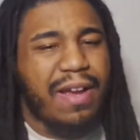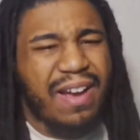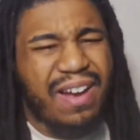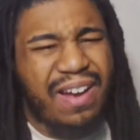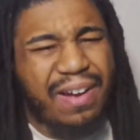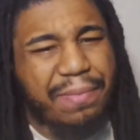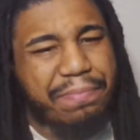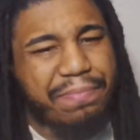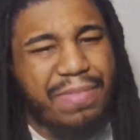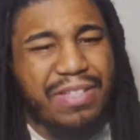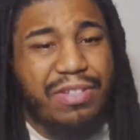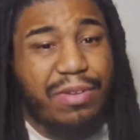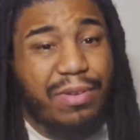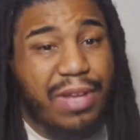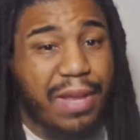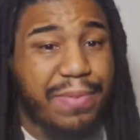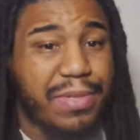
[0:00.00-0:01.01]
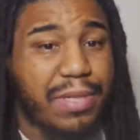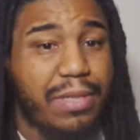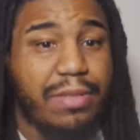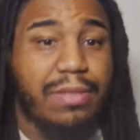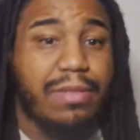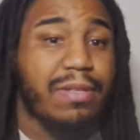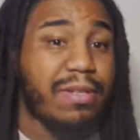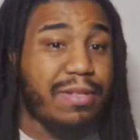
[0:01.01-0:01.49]
Antonio
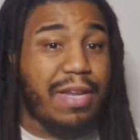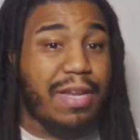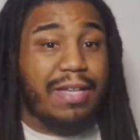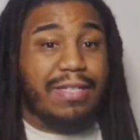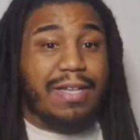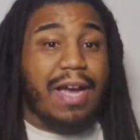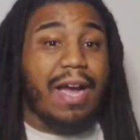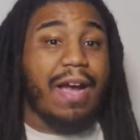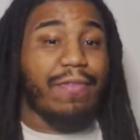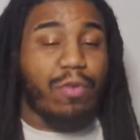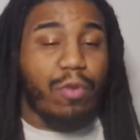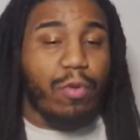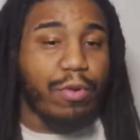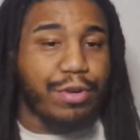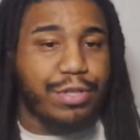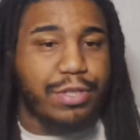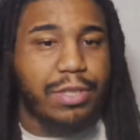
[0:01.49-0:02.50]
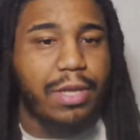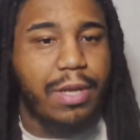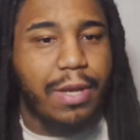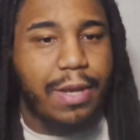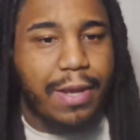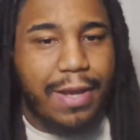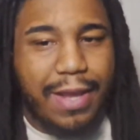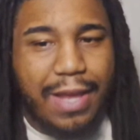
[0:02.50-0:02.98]
Gibson, the next guy, of course,
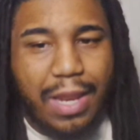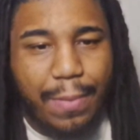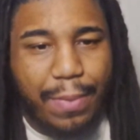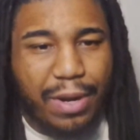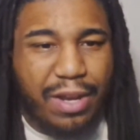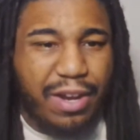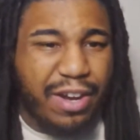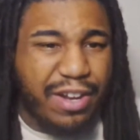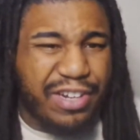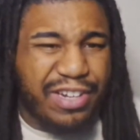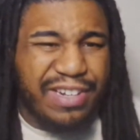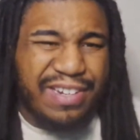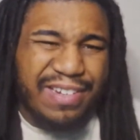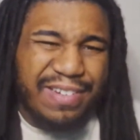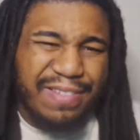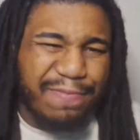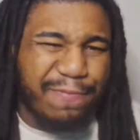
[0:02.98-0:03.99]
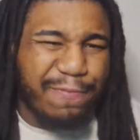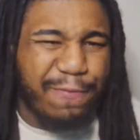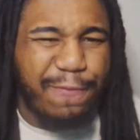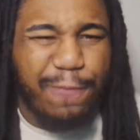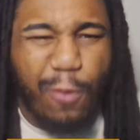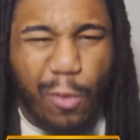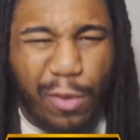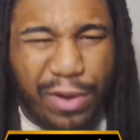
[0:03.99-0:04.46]
hit about
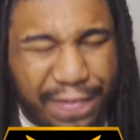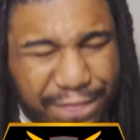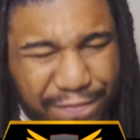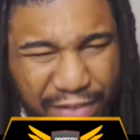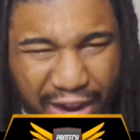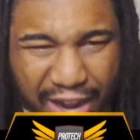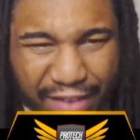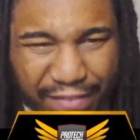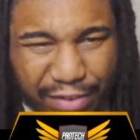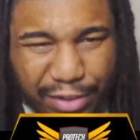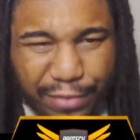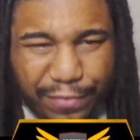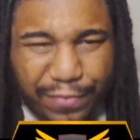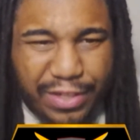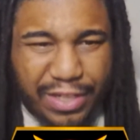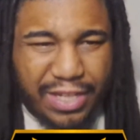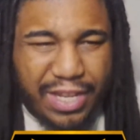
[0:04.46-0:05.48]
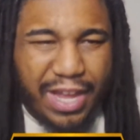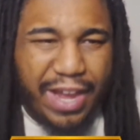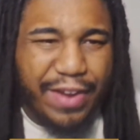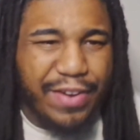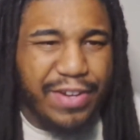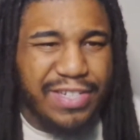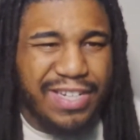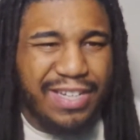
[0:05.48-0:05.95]
145, 150
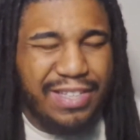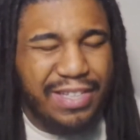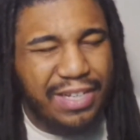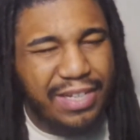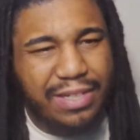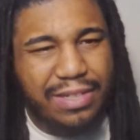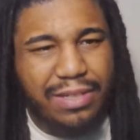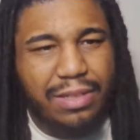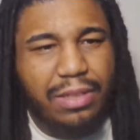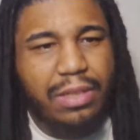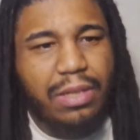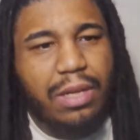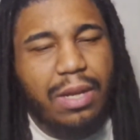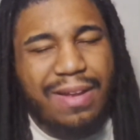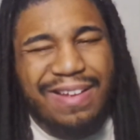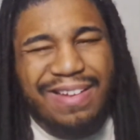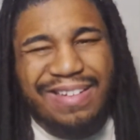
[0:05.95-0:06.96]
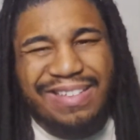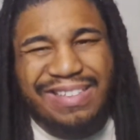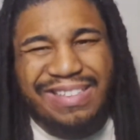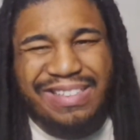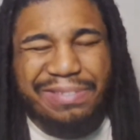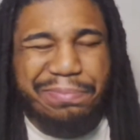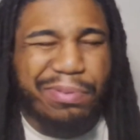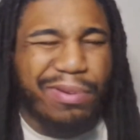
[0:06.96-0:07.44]
carries, I think.
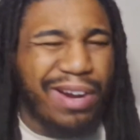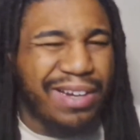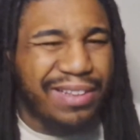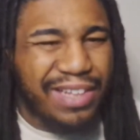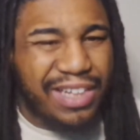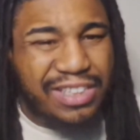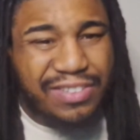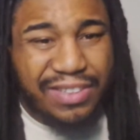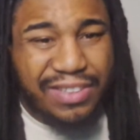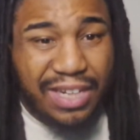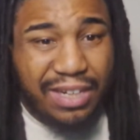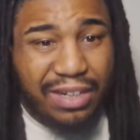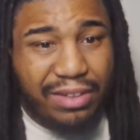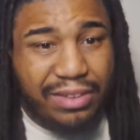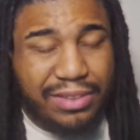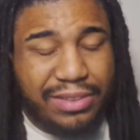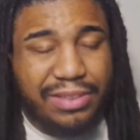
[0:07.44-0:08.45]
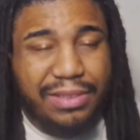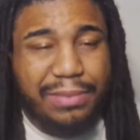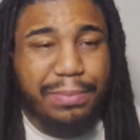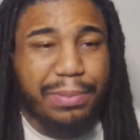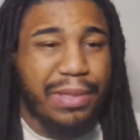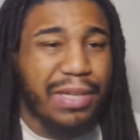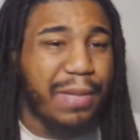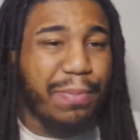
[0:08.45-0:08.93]
Probably less than that, honestly.
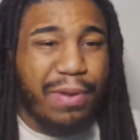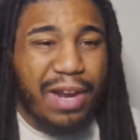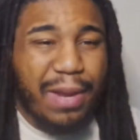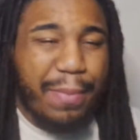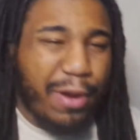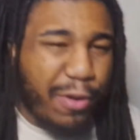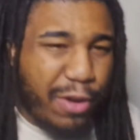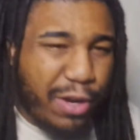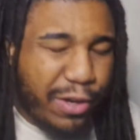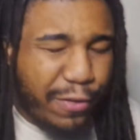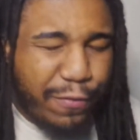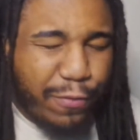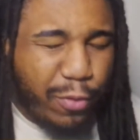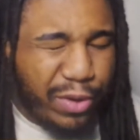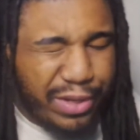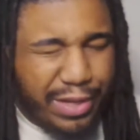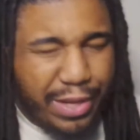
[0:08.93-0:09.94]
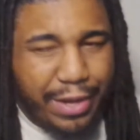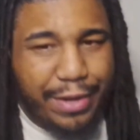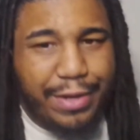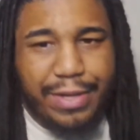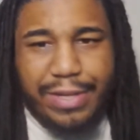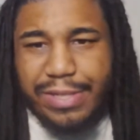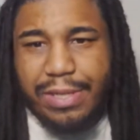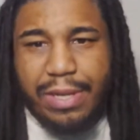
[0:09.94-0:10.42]
But he probably about 140
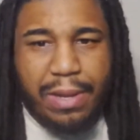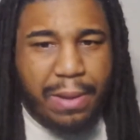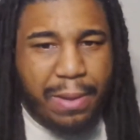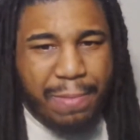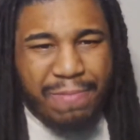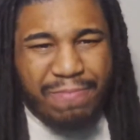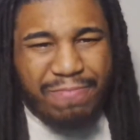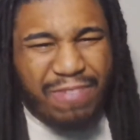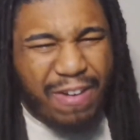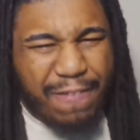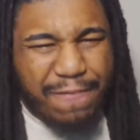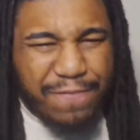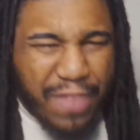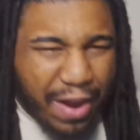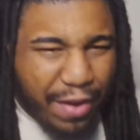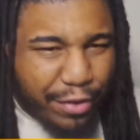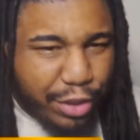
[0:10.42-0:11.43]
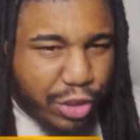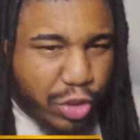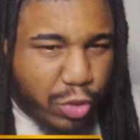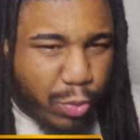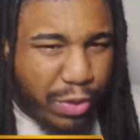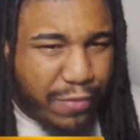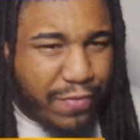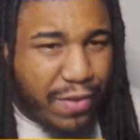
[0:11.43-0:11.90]
carries, around
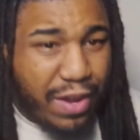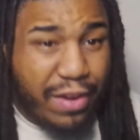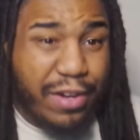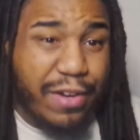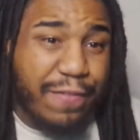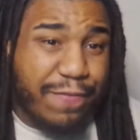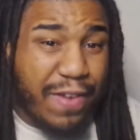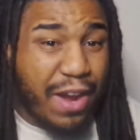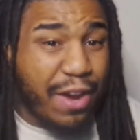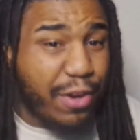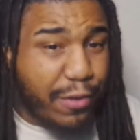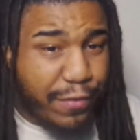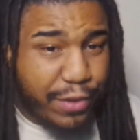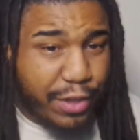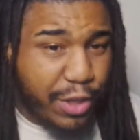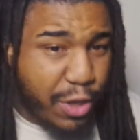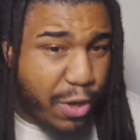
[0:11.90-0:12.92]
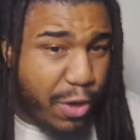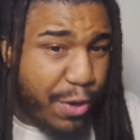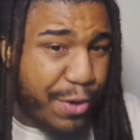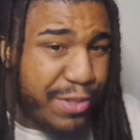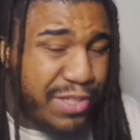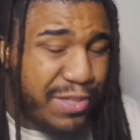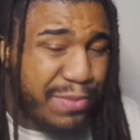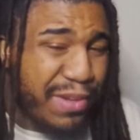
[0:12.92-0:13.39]
525, 550
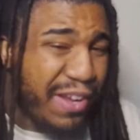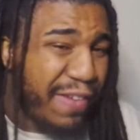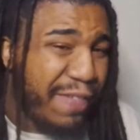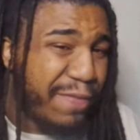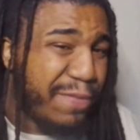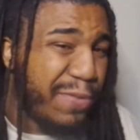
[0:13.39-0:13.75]
yards, and like